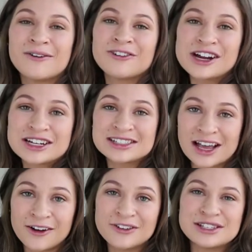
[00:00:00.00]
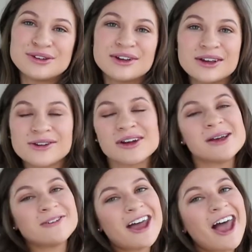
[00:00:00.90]
for yourself is you can
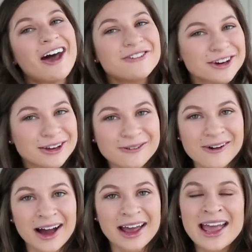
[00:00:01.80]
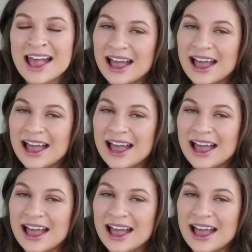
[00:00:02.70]
create whatever you want,